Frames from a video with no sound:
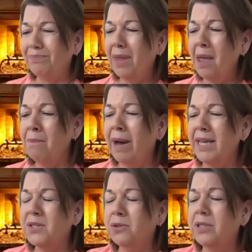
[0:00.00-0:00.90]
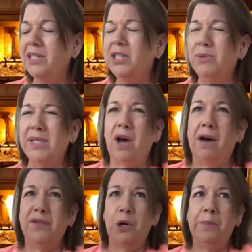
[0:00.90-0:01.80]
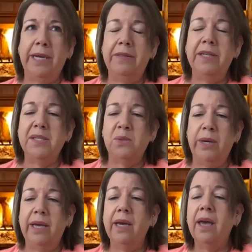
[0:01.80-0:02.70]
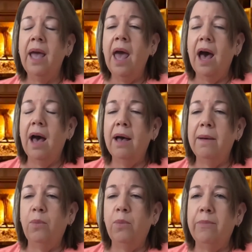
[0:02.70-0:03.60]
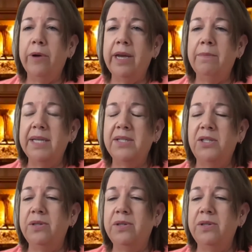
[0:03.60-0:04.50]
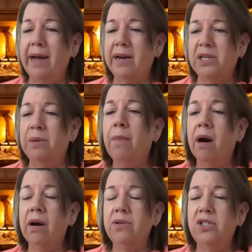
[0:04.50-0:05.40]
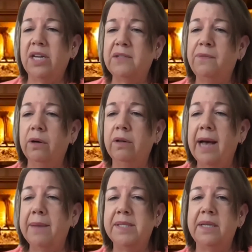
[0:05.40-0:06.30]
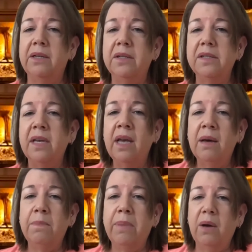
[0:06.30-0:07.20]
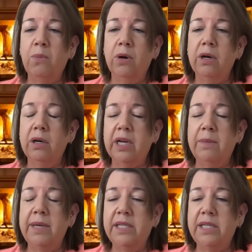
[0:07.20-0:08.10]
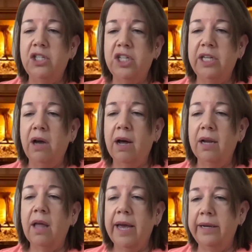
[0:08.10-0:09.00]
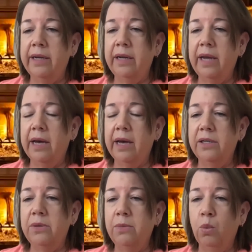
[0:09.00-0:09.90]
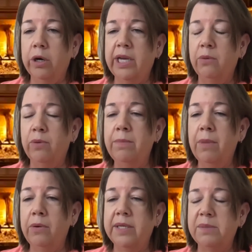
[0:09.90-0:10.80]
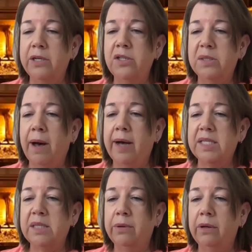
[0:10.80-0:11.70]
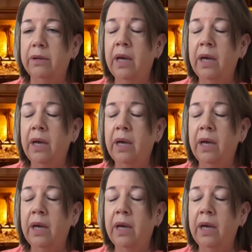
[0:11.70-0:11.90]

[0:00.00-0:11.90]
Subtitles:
My school did do a soft opening this week. I'm bringing my students back tomorrow just for lab skills, but we're going to be teaching online and working remotely as much as possible